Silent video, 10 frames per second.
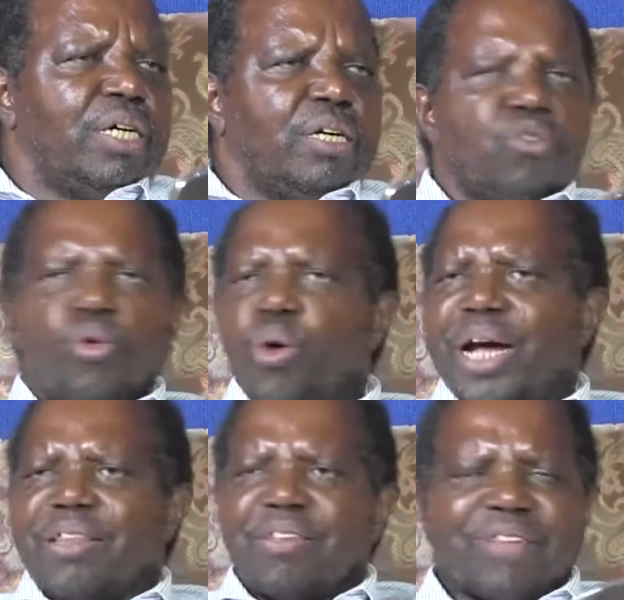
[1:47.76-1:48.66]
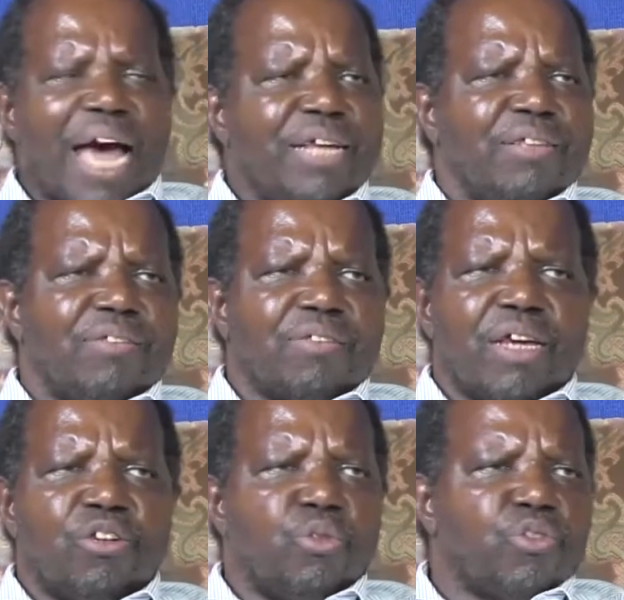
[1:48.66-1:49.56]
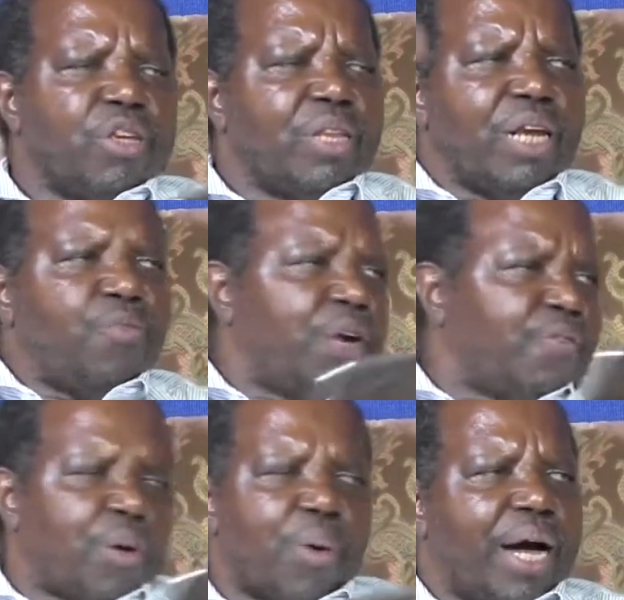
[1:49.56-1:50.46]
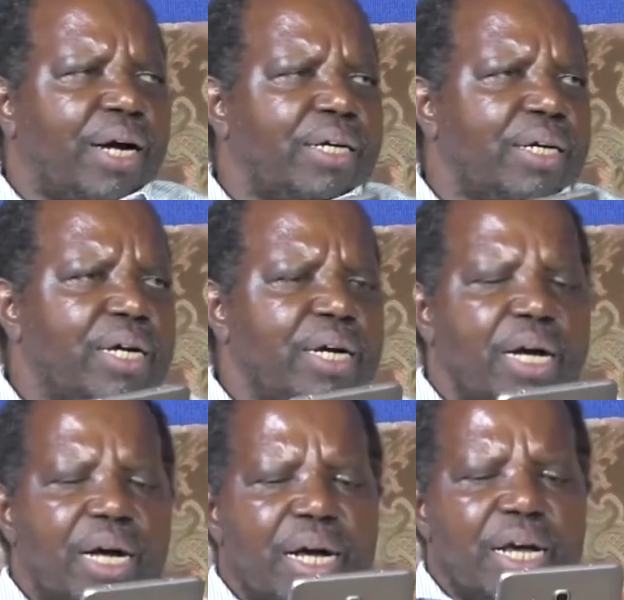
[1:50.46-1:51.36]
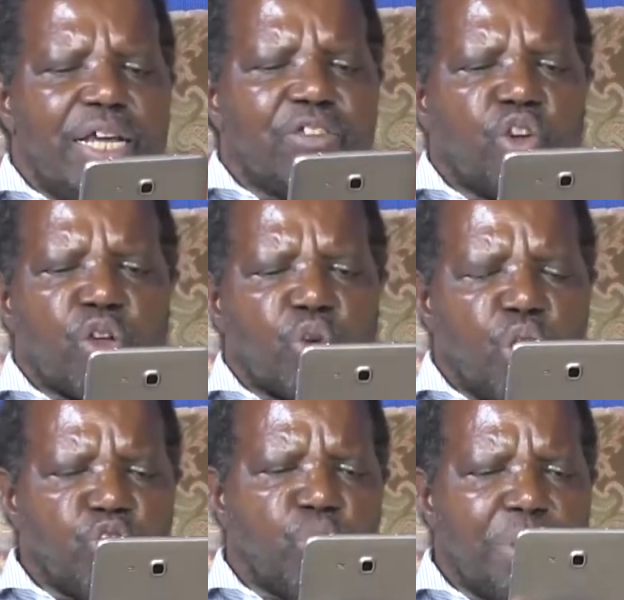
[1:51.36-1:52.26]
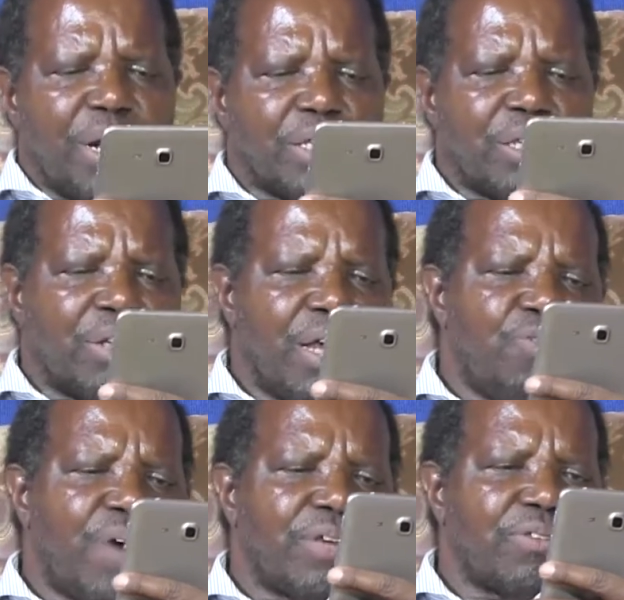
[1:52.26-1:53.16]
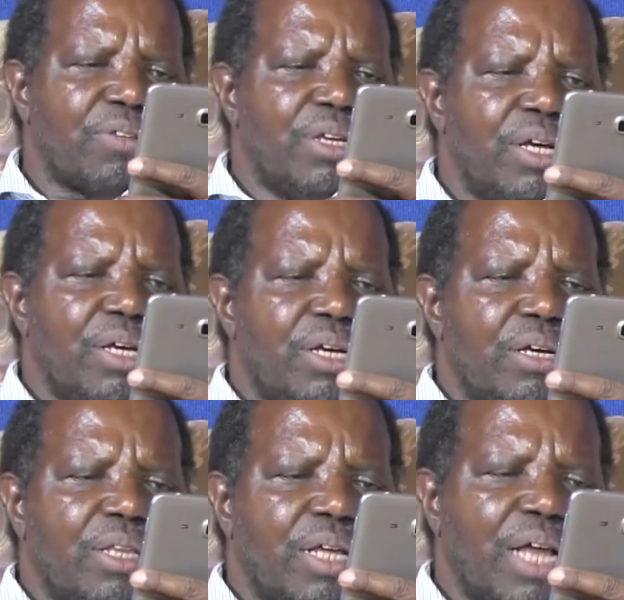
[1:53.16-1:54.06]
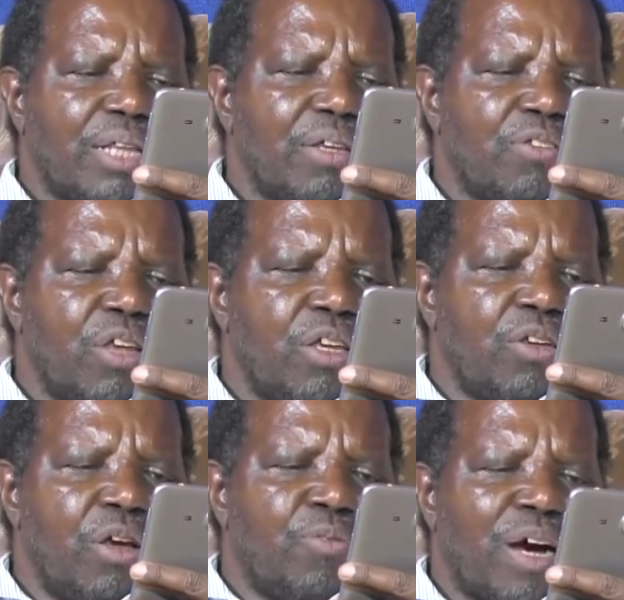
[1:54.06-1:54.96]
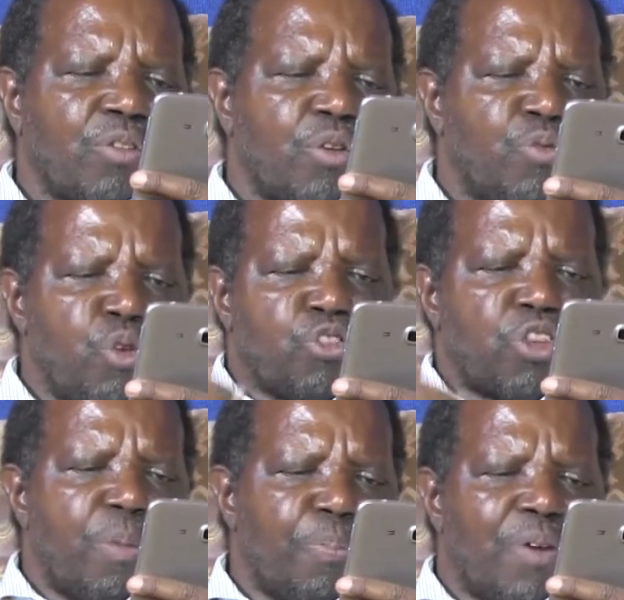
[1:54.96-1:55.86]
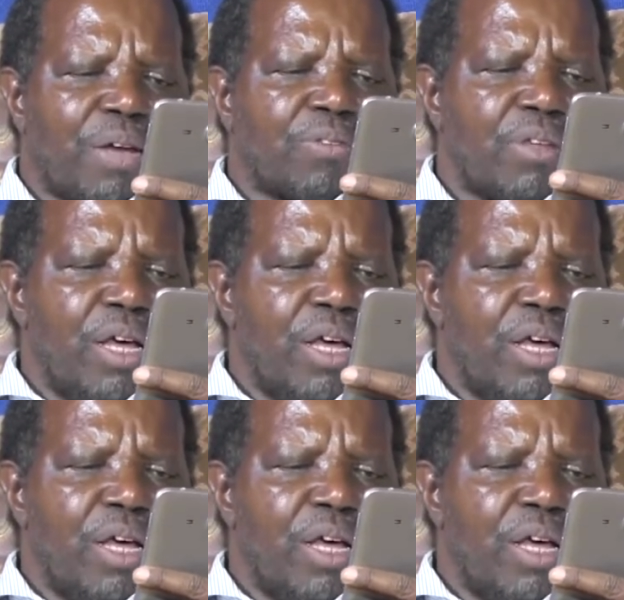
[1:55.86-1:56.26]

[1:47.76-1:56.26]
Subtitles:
you look at the signs and you see the devil everywhere. It's not going to be right. Then if you skip verse